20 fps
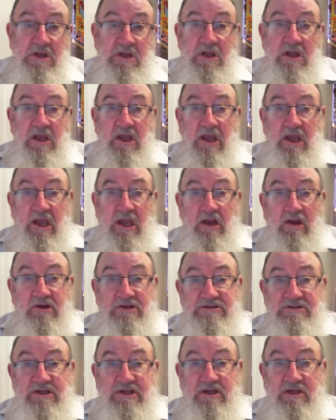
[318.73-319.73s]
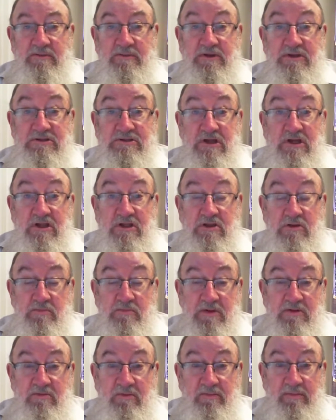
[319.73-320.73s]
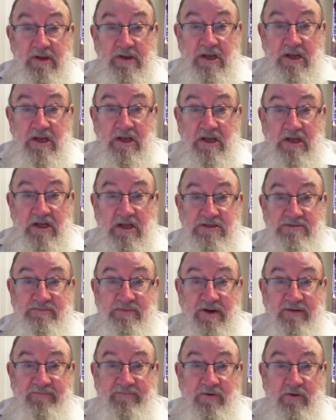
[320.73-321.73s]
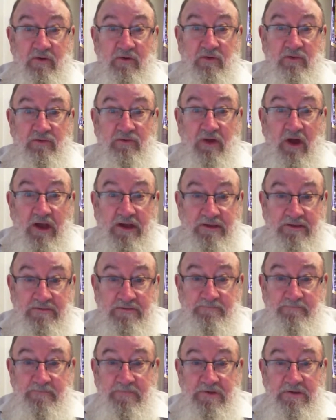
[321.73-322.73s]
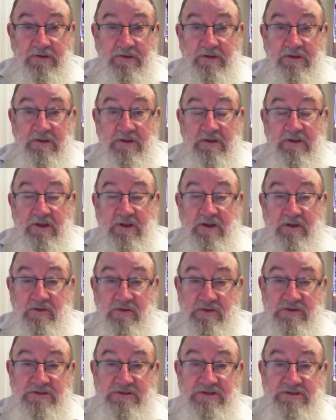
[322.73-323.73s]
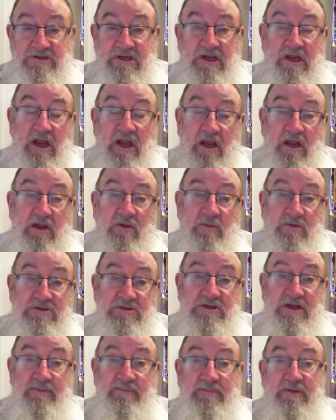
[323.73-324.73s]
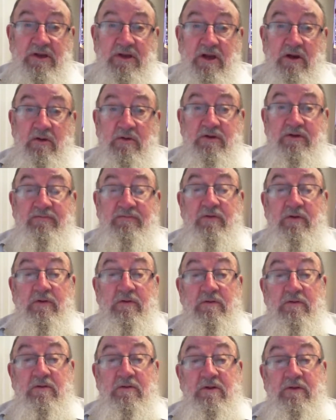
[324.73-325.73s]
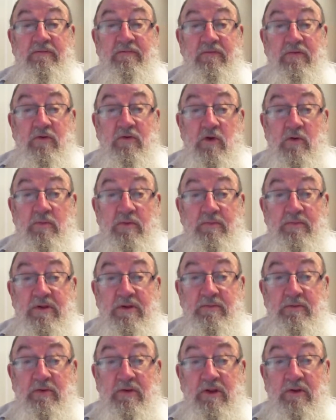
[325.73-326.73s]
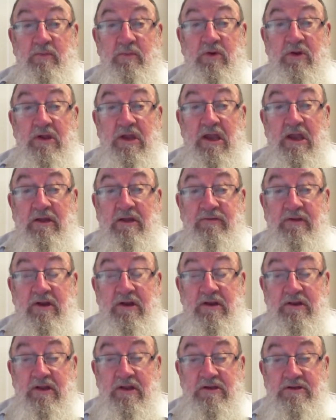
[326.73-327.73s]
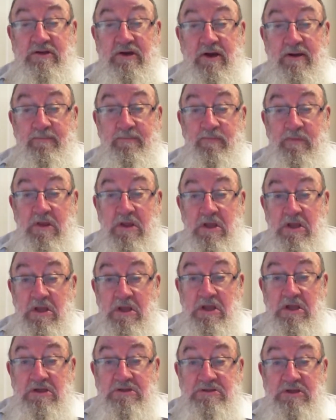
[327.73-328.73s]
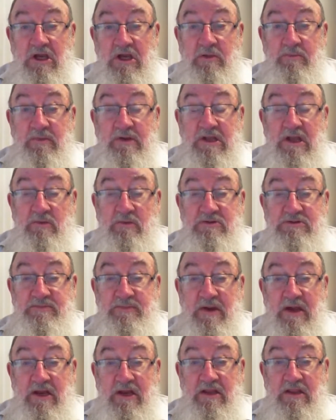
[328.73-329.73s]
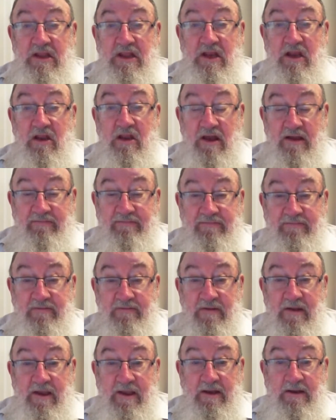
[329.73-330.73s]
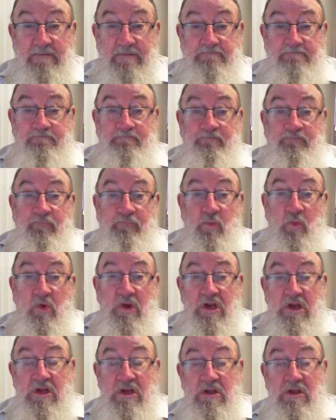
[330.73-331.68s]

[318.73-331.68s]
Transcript: And I said to them, have you people been eating these breadfruit all night? And of course I said no, that we slept, and they were a different group of people that were out there at that time. So, but that was part of their life. And when